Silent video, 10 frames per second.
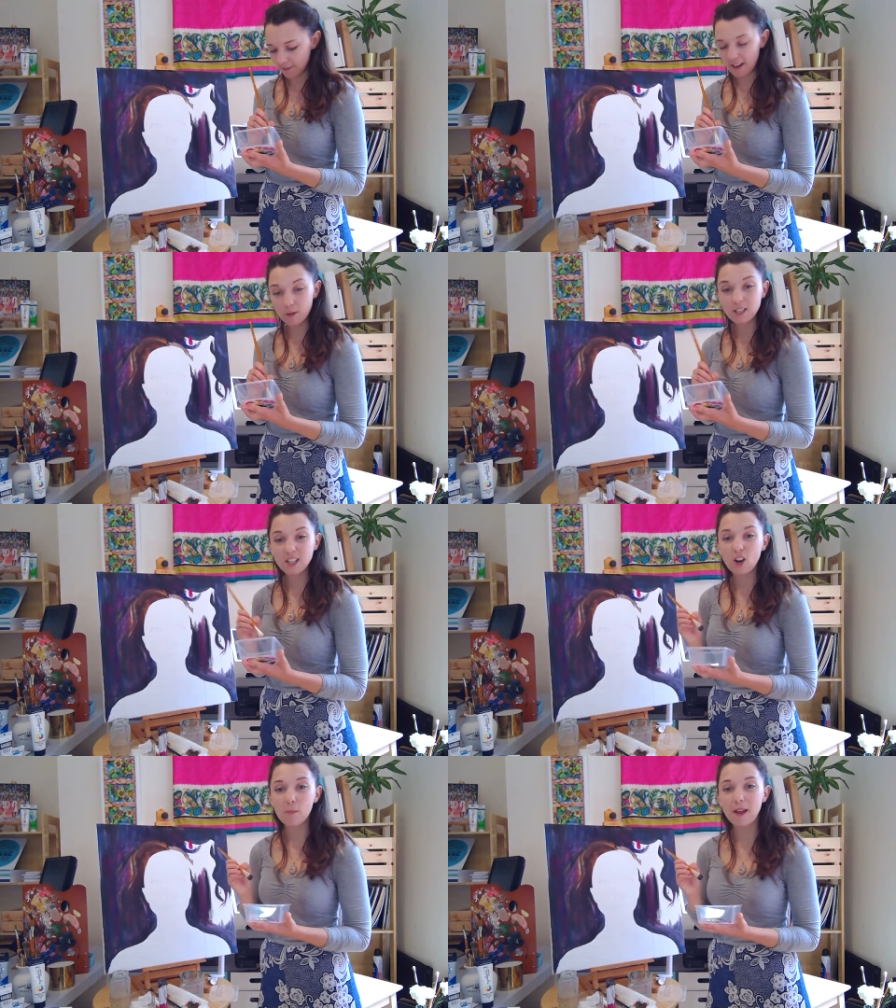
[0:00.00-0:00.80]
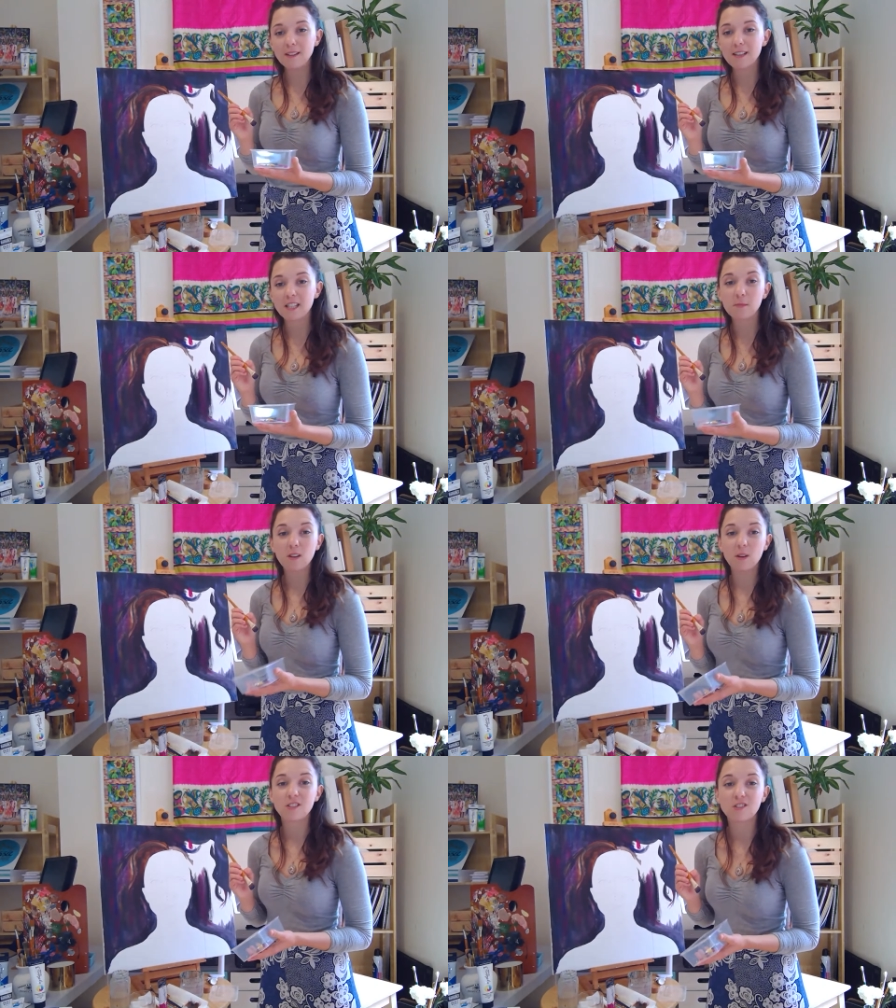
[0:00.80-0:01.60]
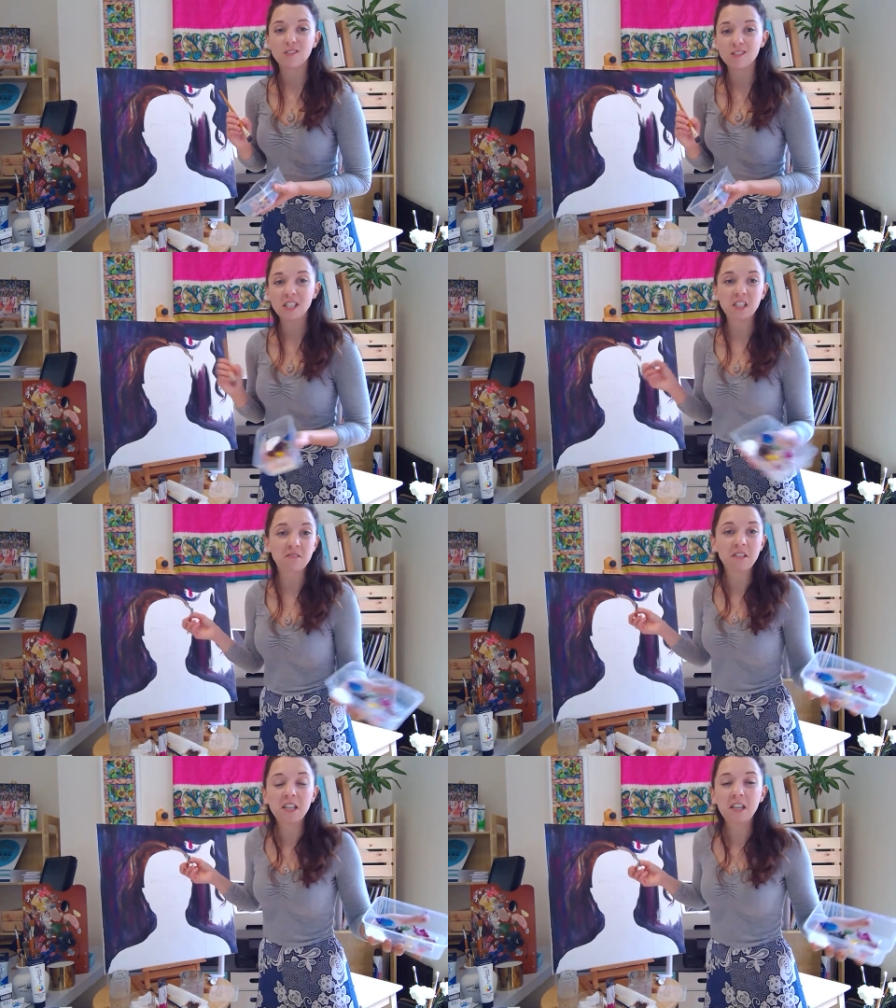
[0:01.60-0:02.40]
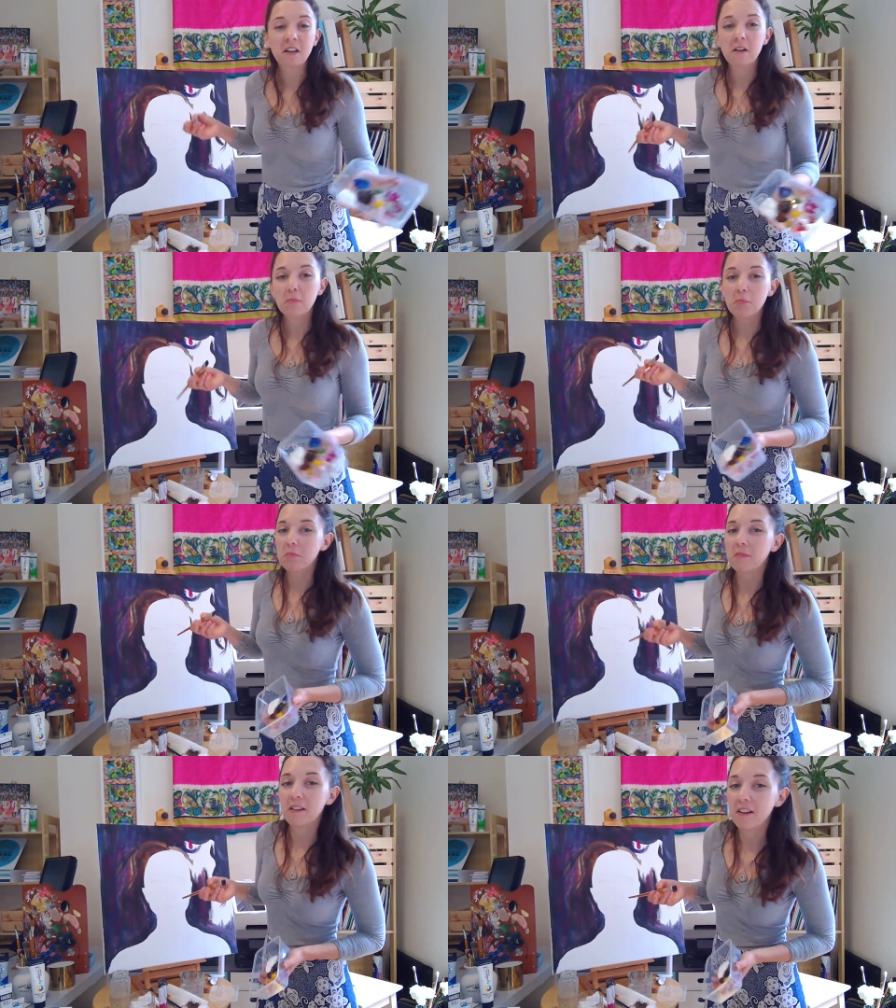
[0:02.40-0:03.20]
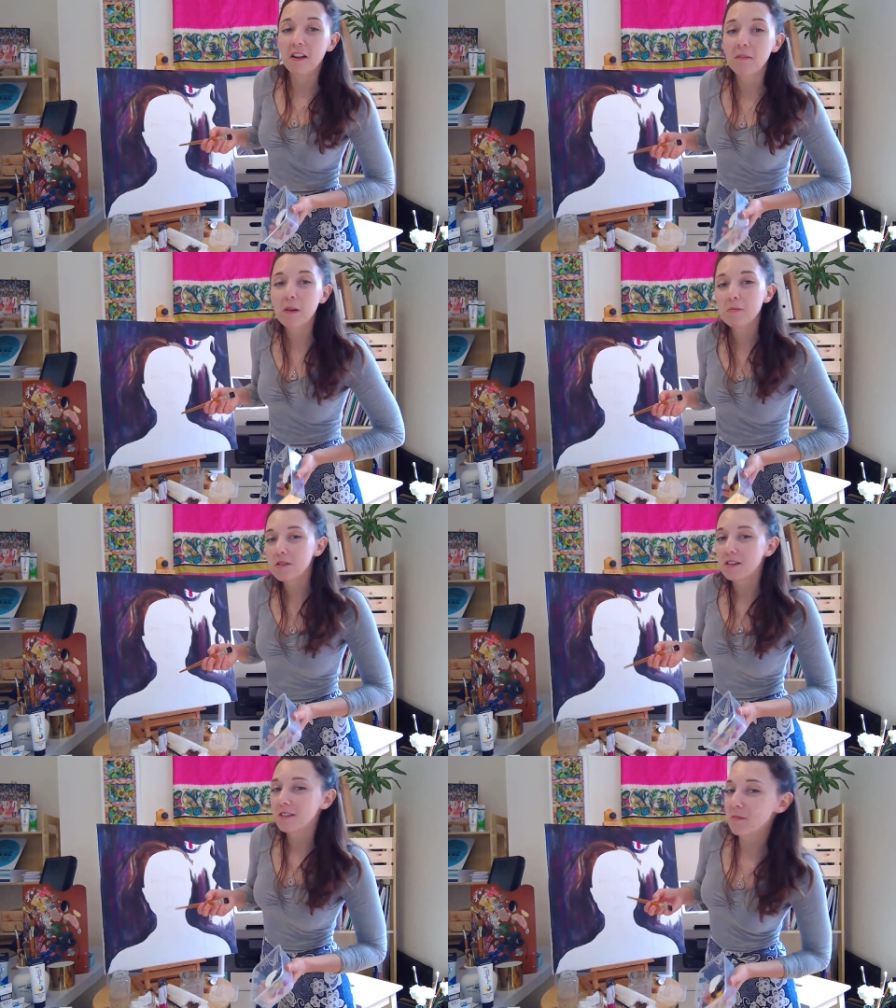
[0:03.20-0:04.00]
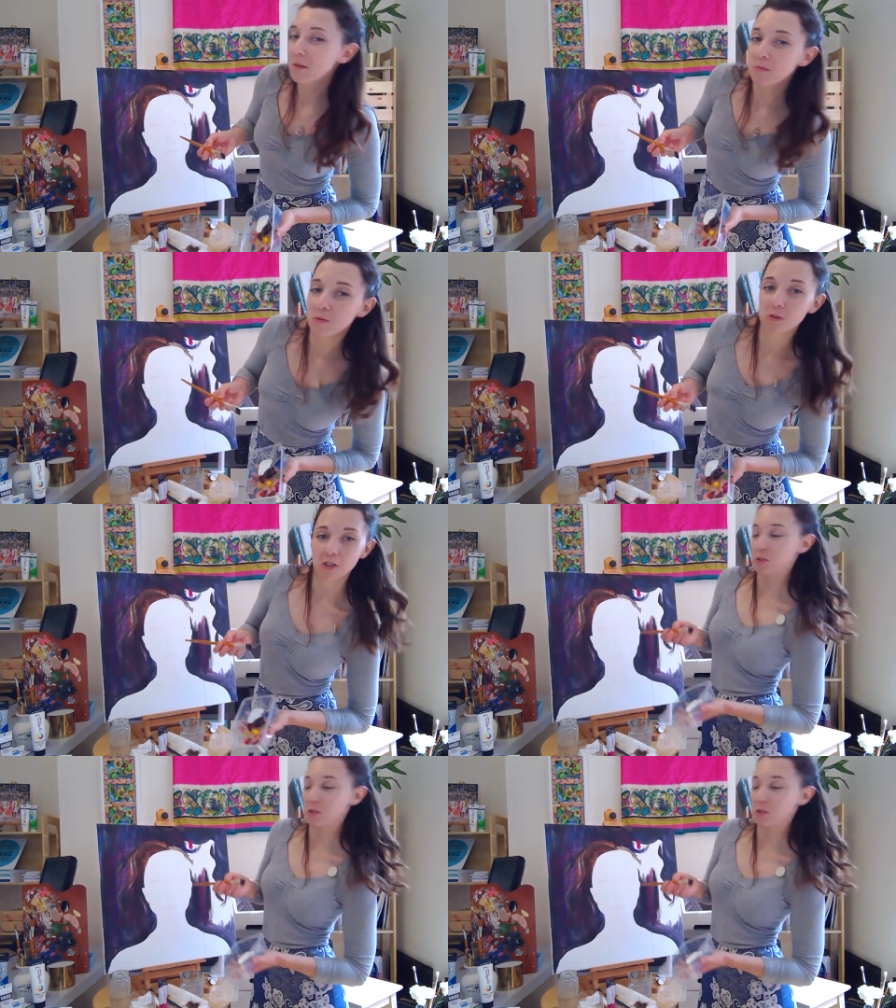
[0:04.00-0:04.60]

anyone's in the comments, ask me questions. Maybe it'll give me more to